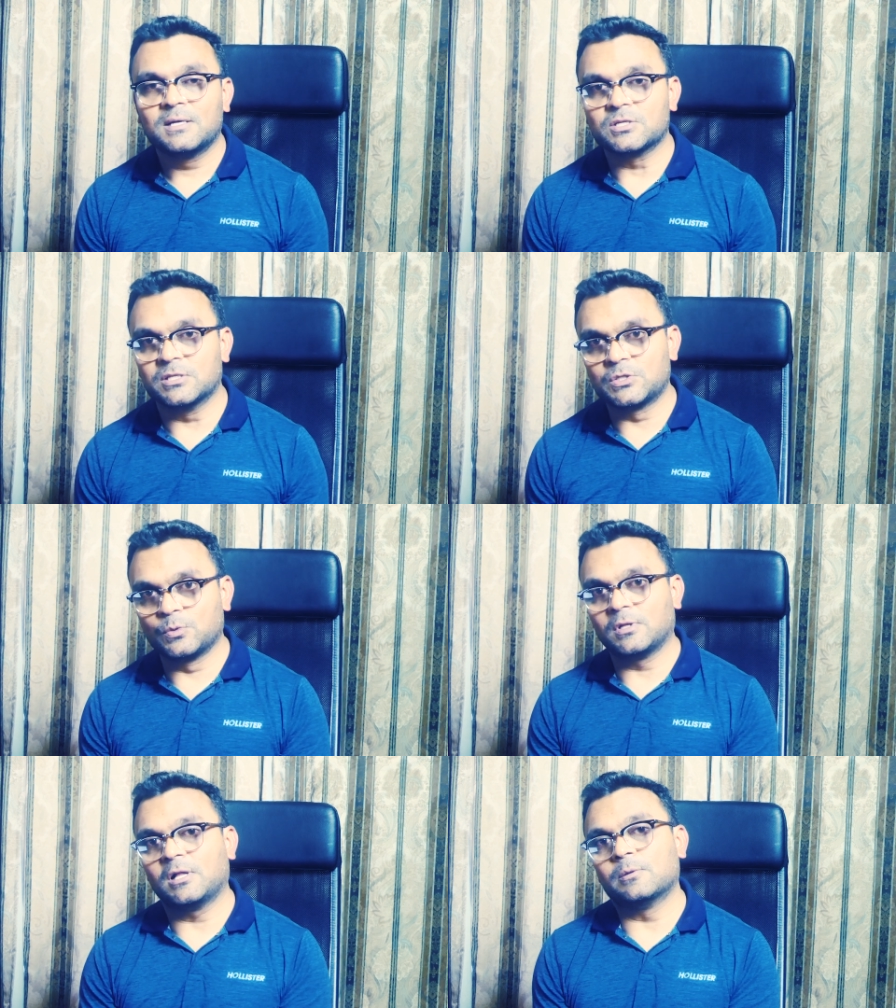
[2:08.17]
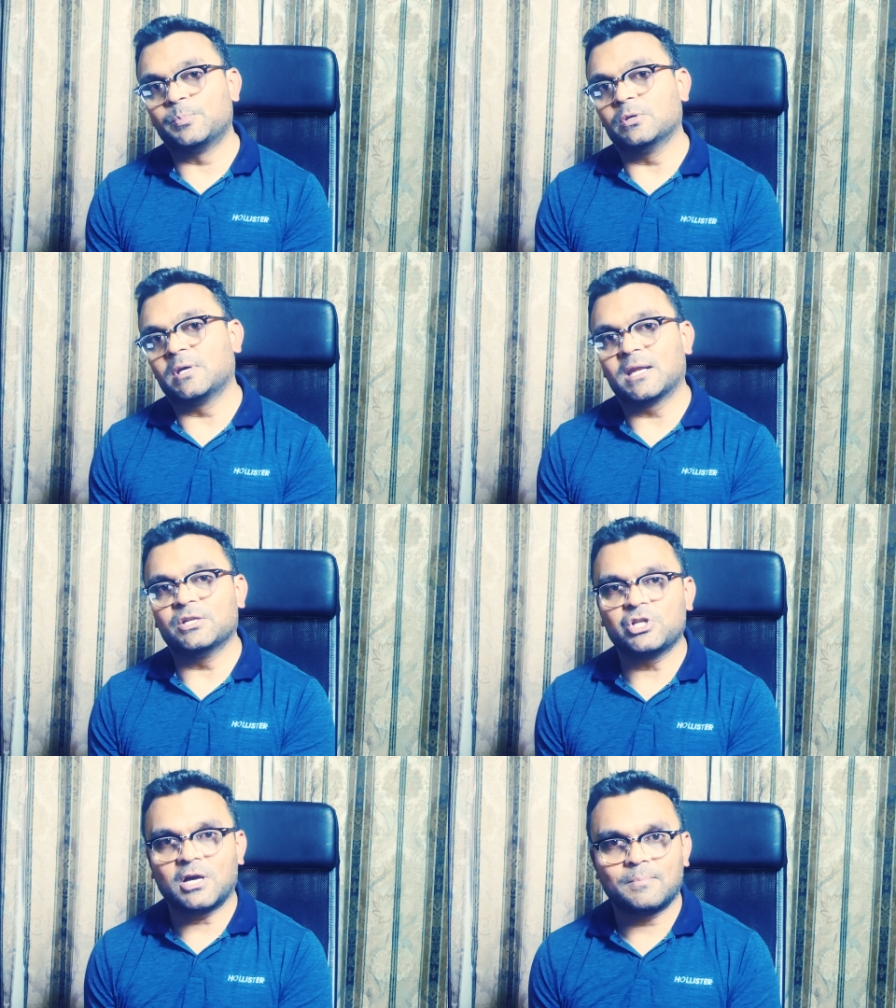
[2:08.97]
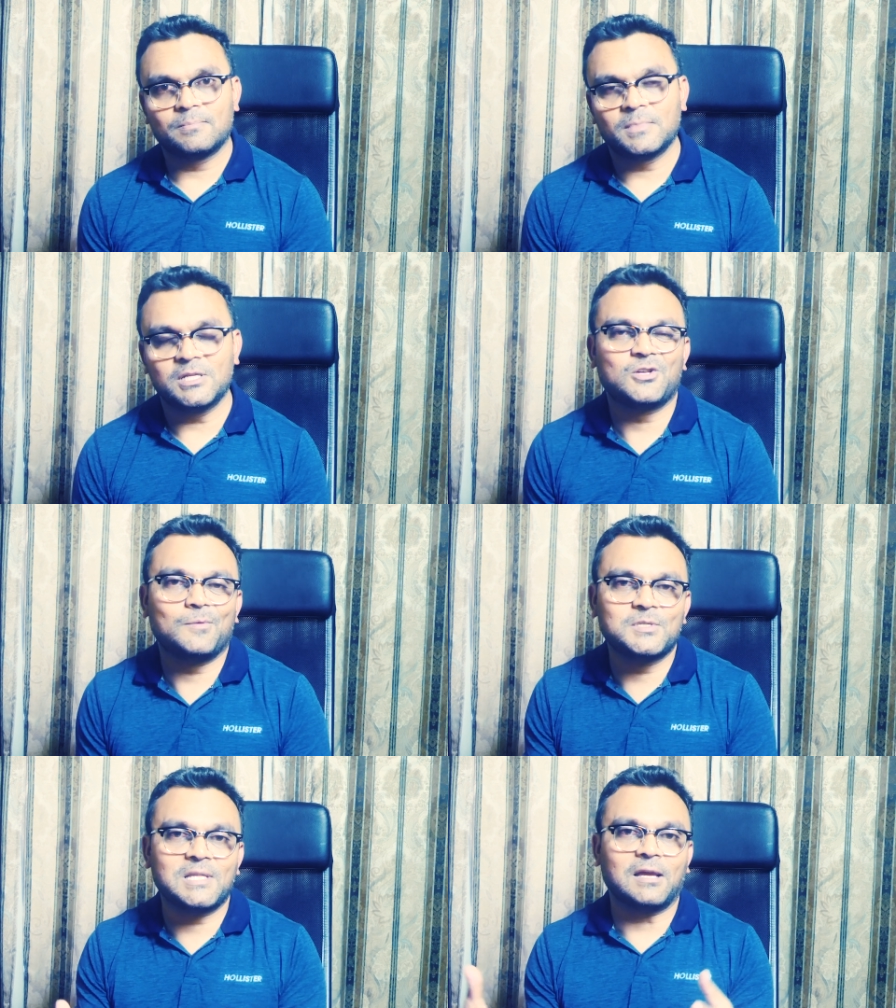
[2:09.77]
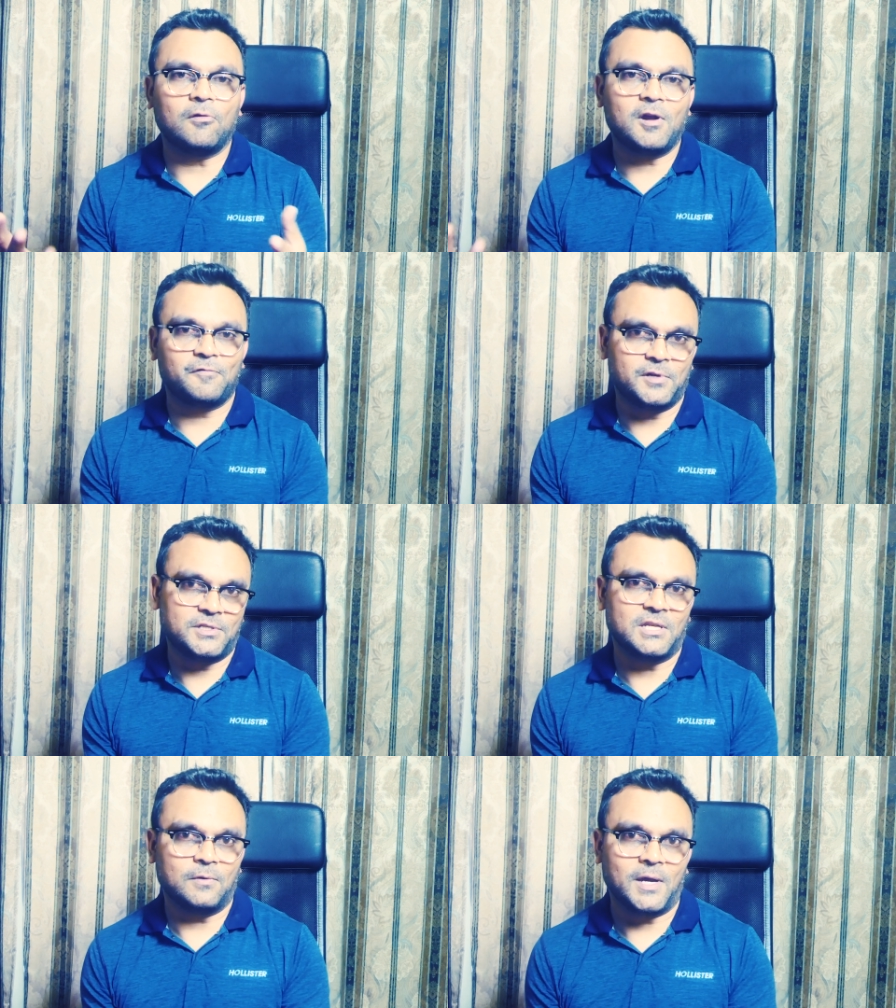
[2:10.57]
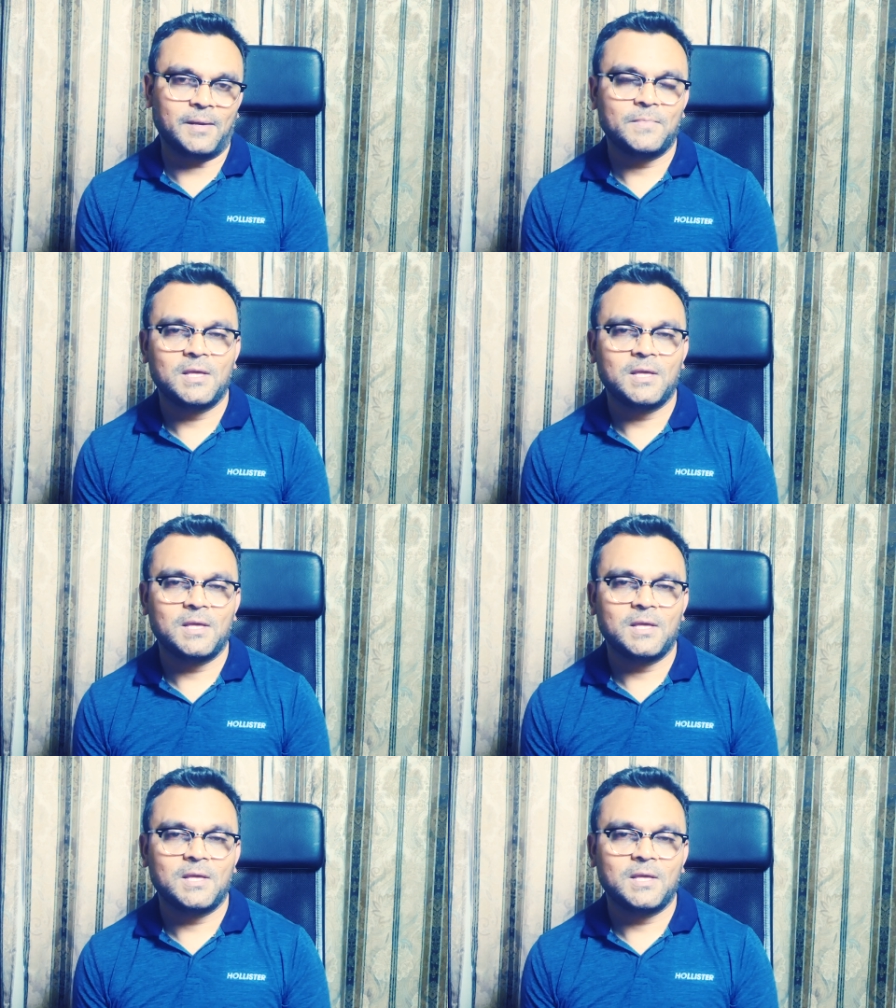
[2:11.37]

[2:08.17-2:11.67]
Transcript: So this will help you get a job. It's almost like a reference in a way.